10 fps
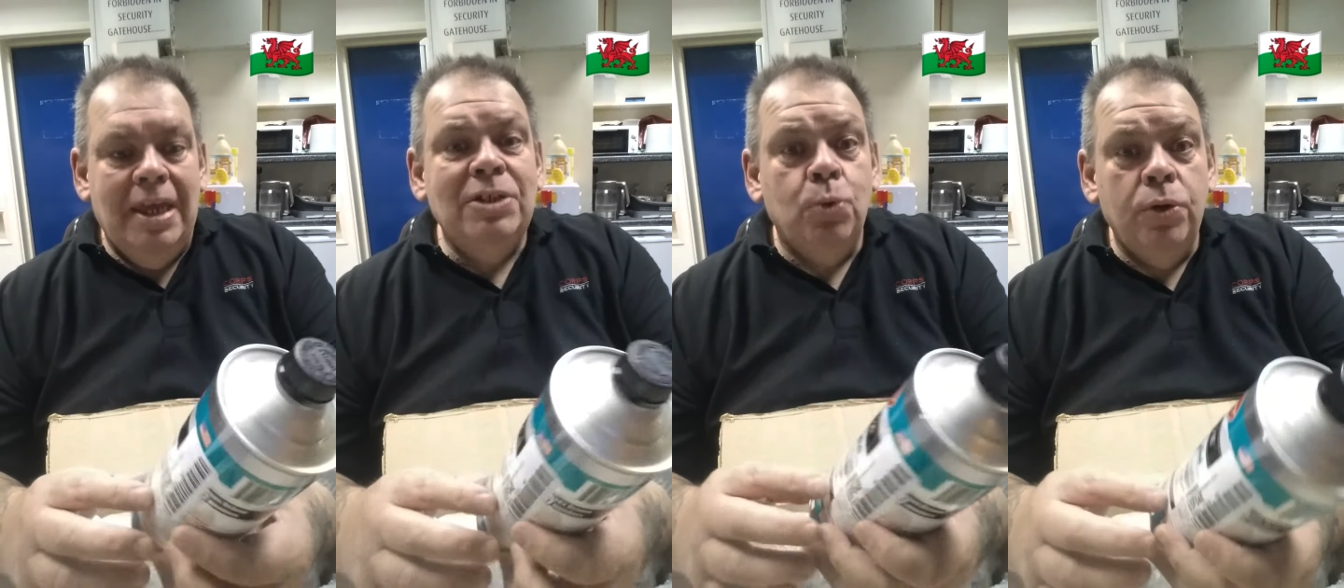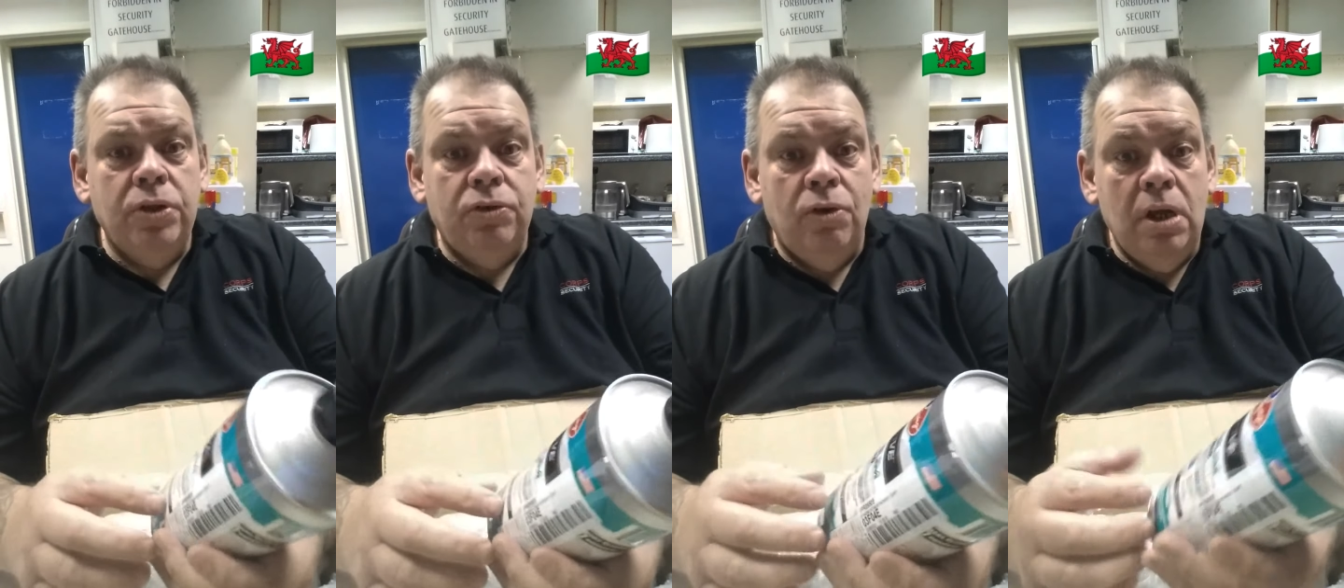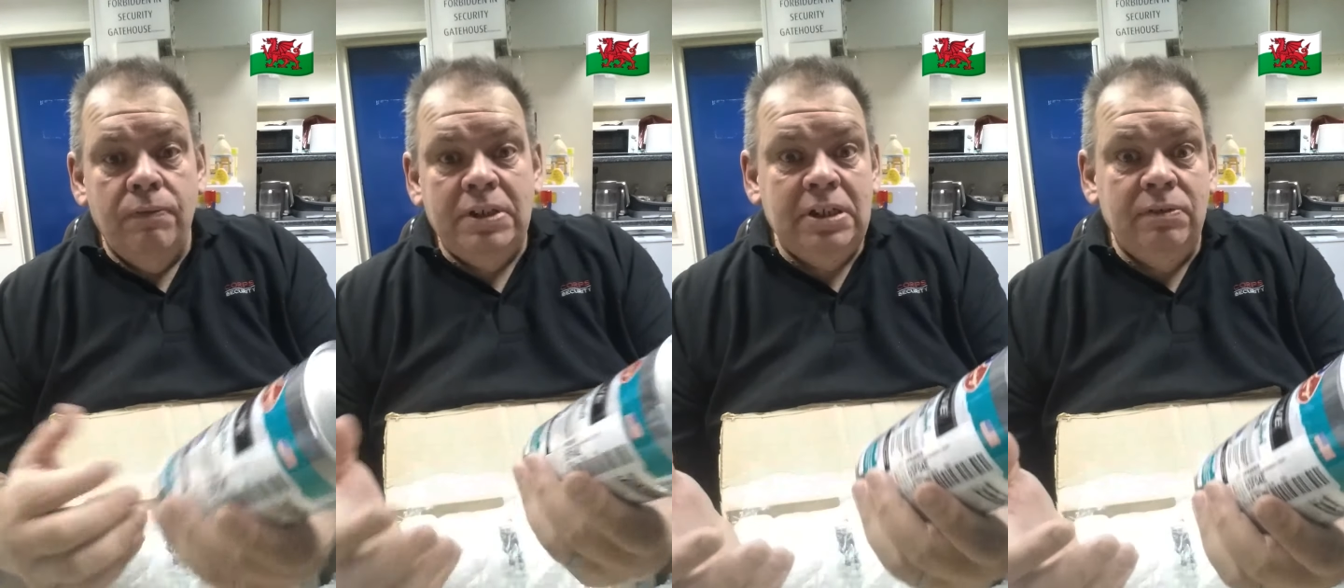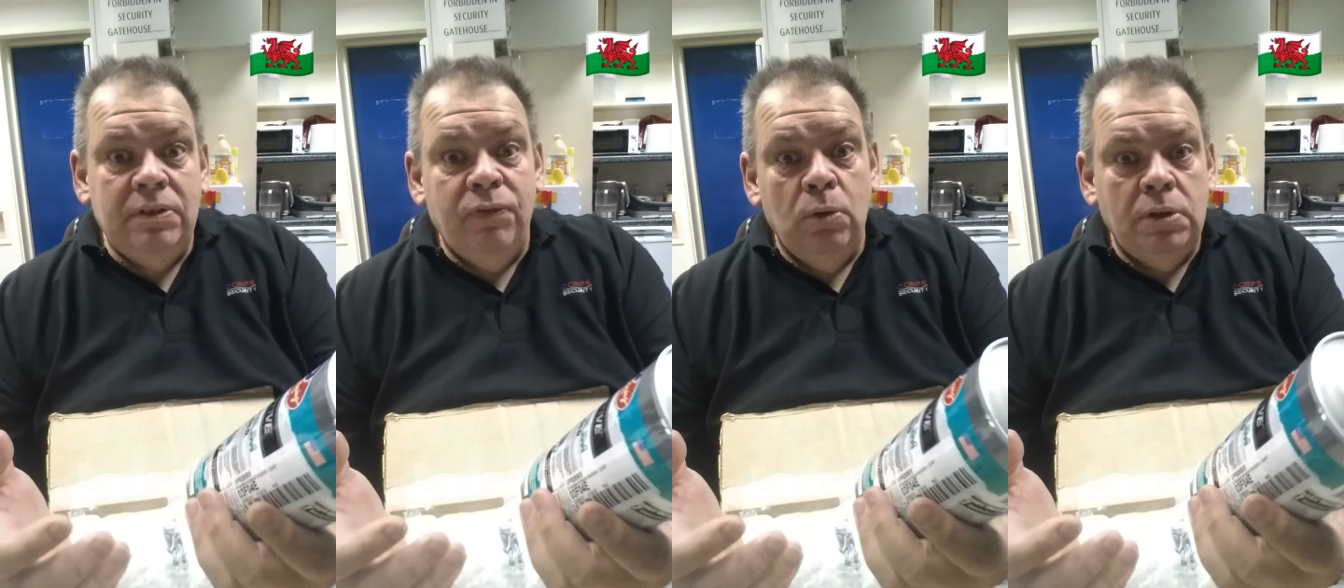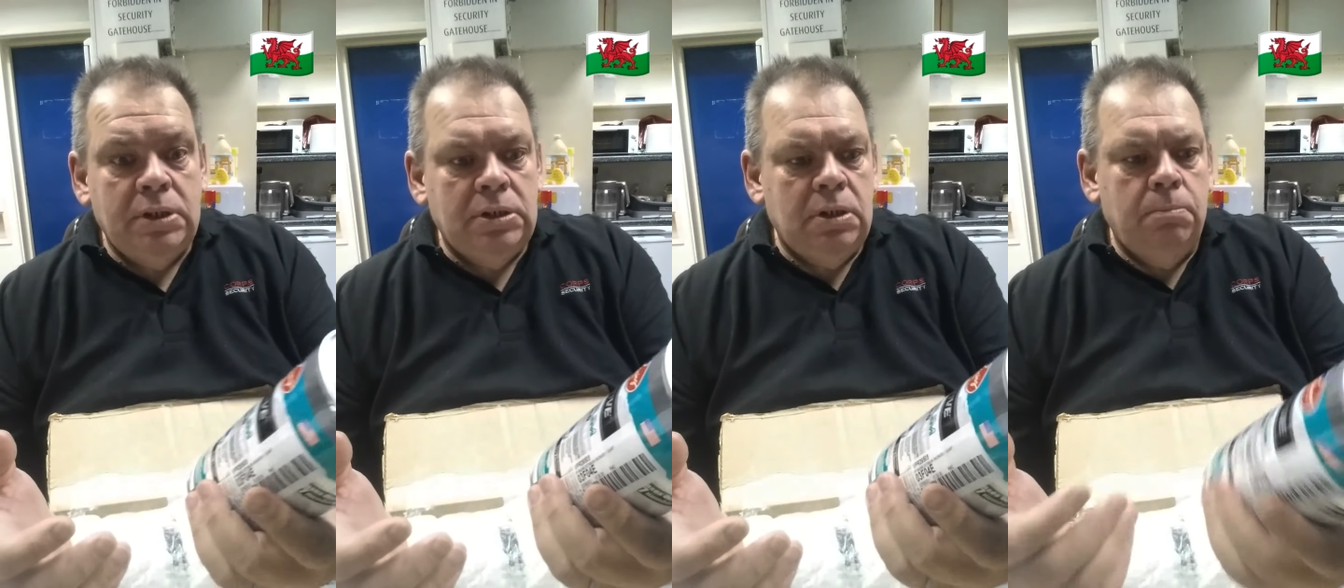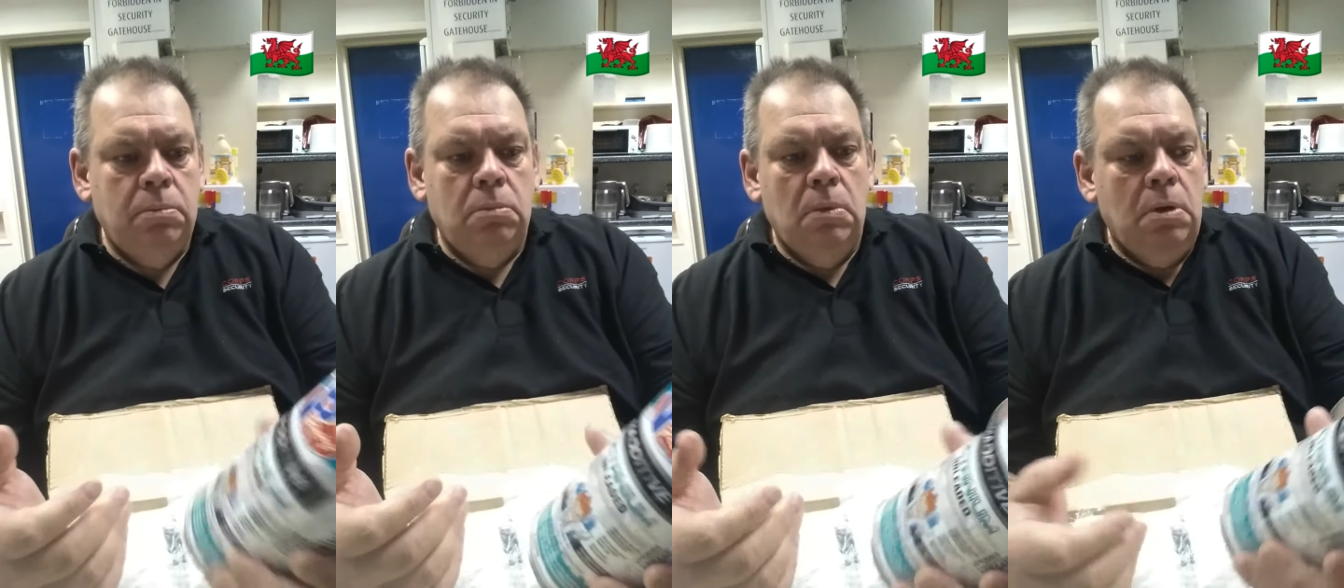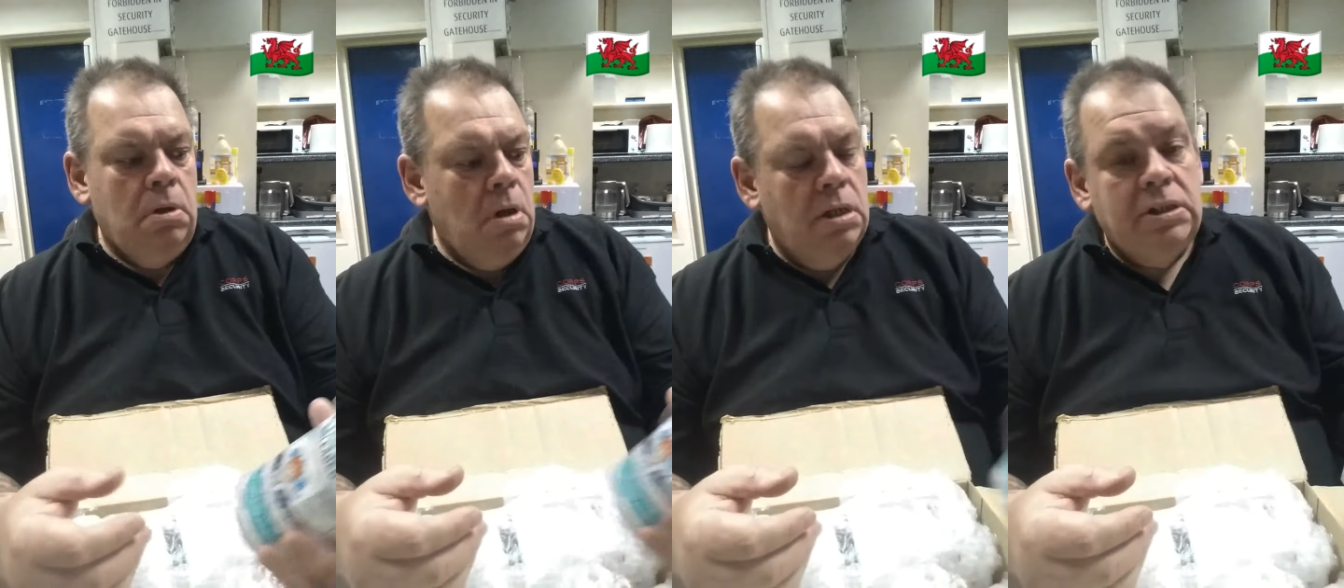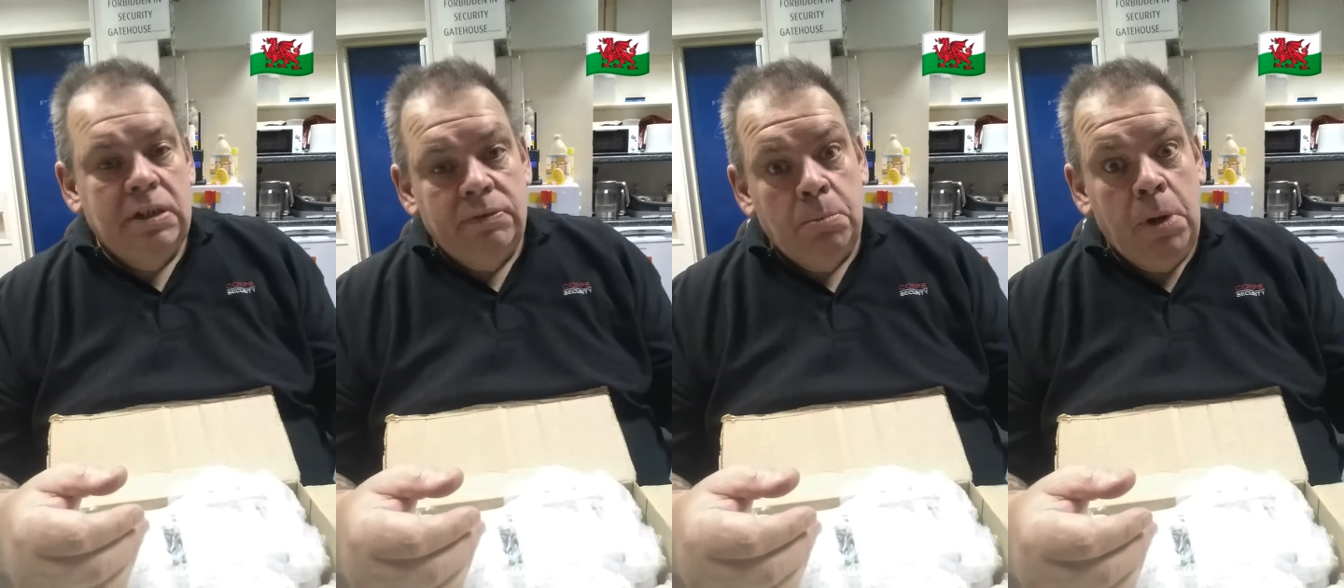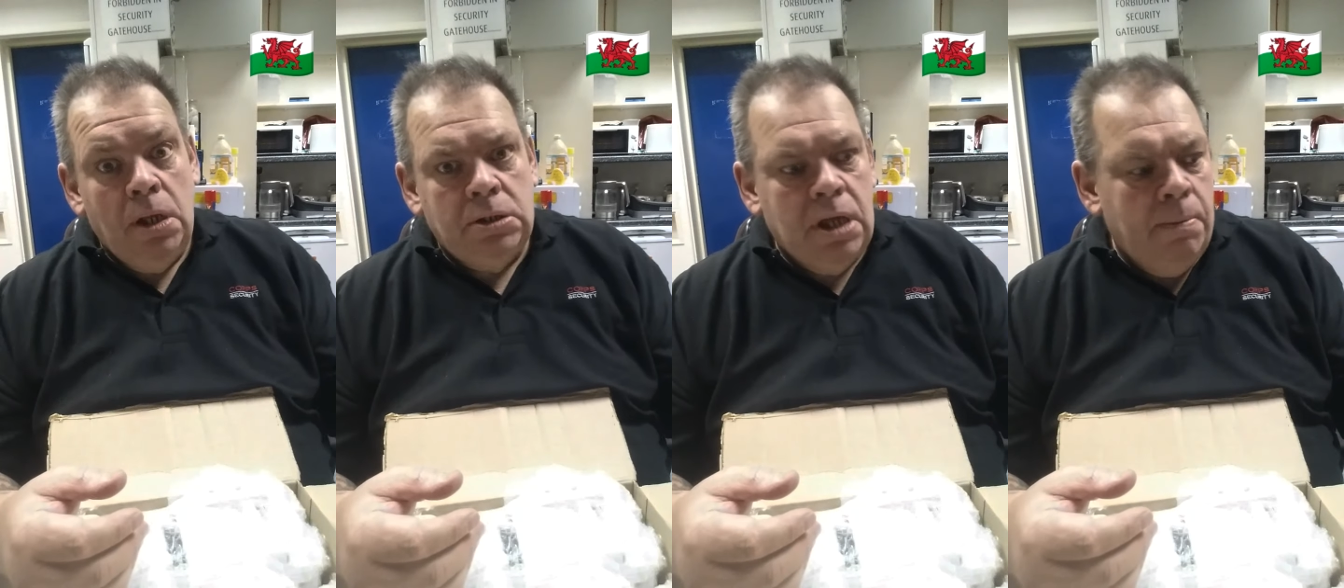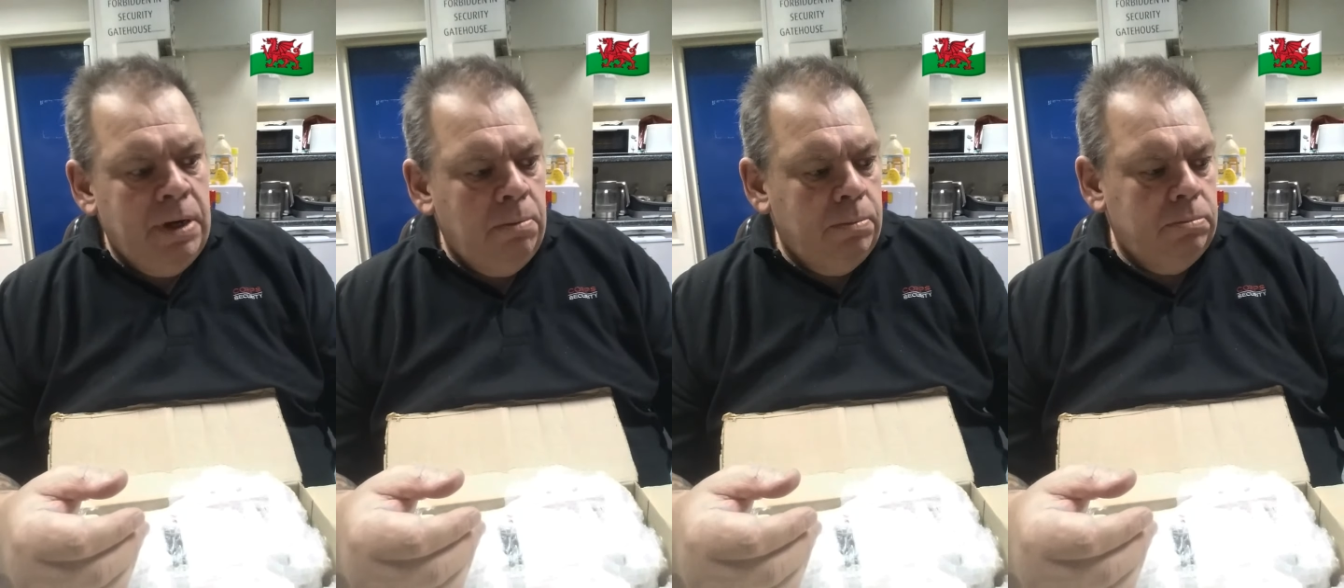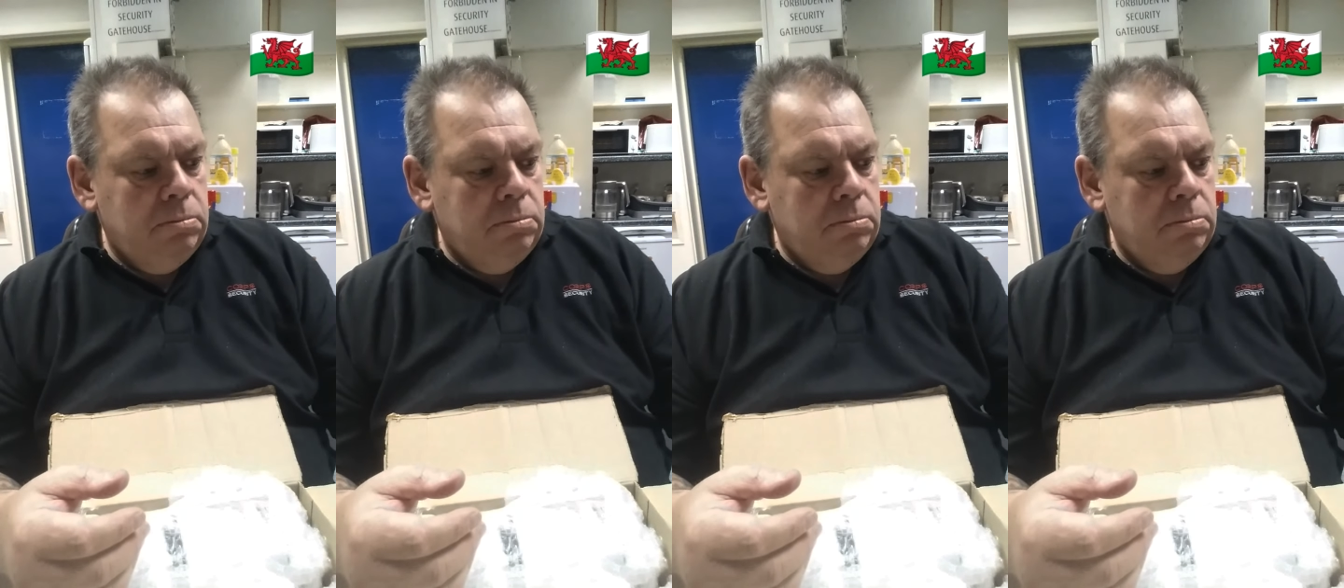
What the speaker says: it's worth a try. If it saves the fuel system and saves the plugs coming up,